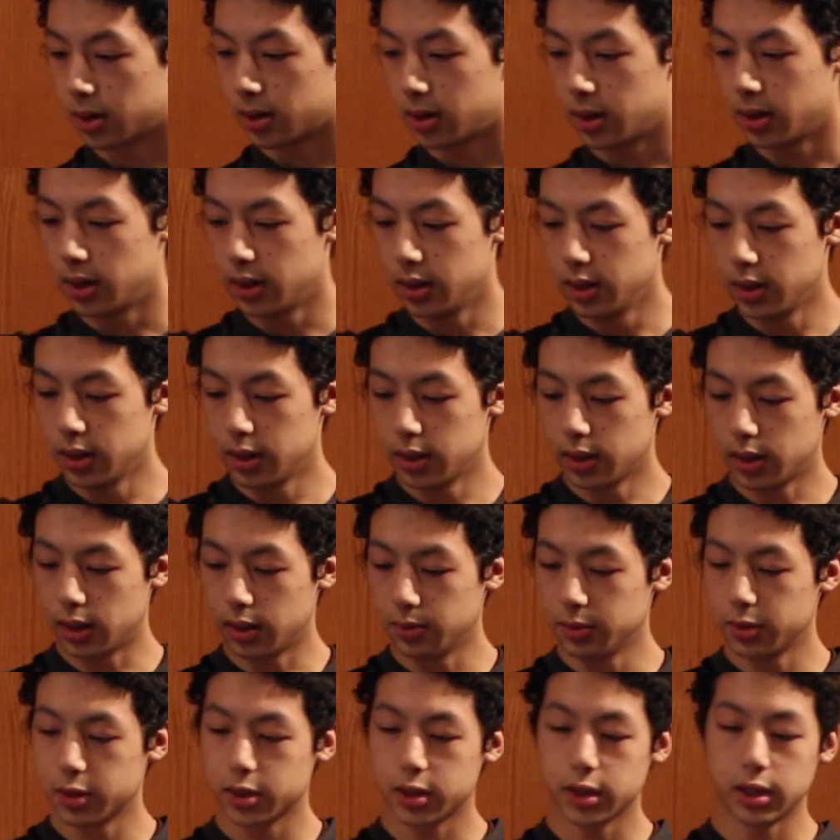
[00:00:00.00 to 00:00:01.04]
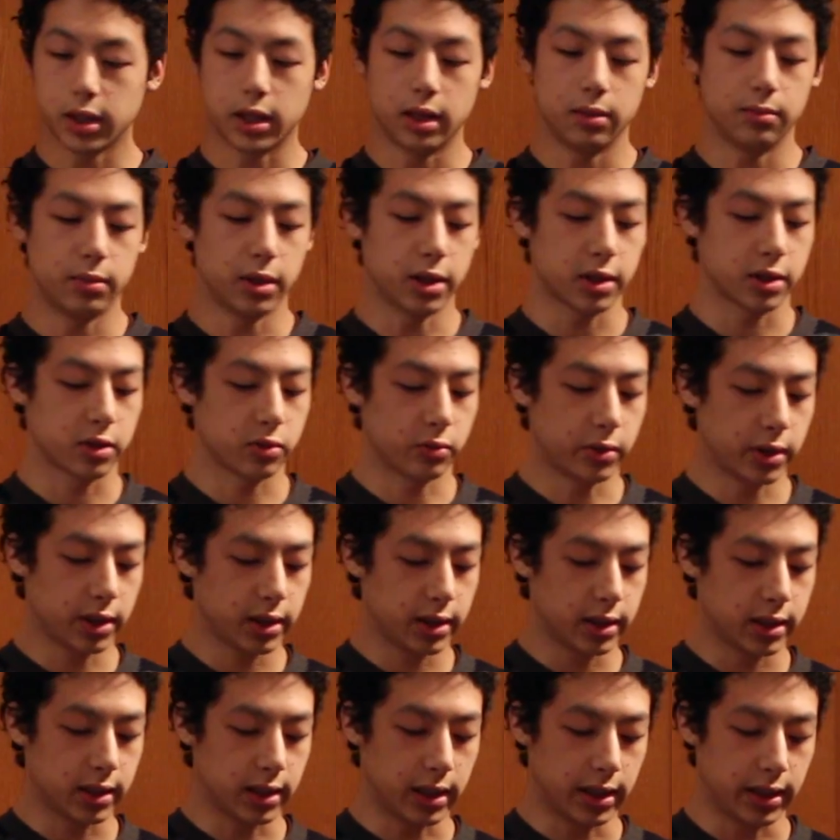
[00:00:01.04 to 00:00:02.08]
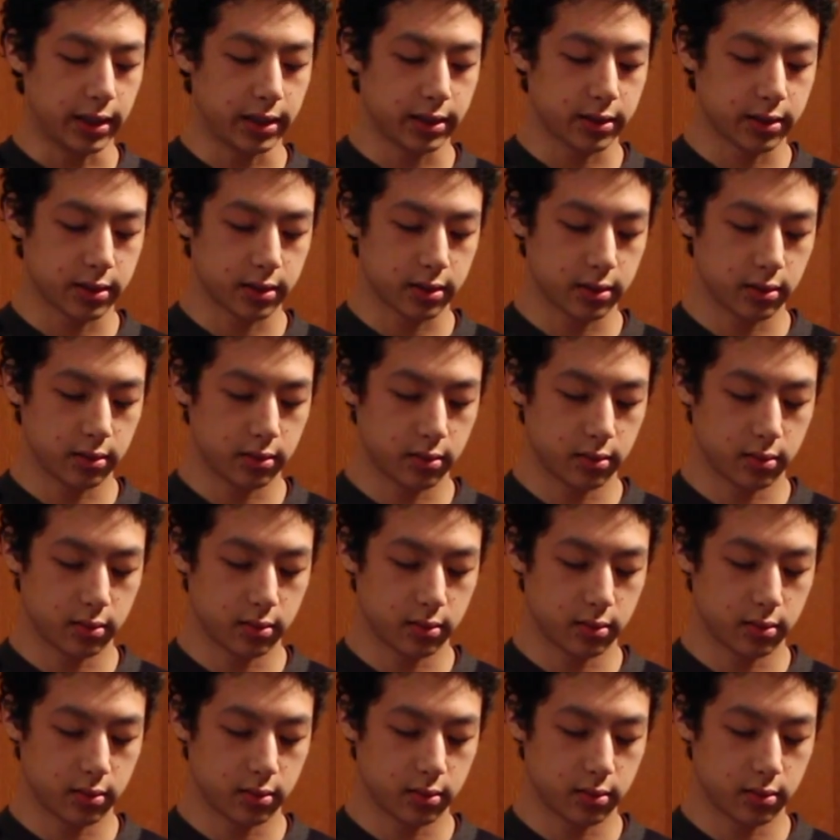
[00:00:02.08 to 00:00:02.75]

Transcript: And then I'm just gonna unbox one of these lights.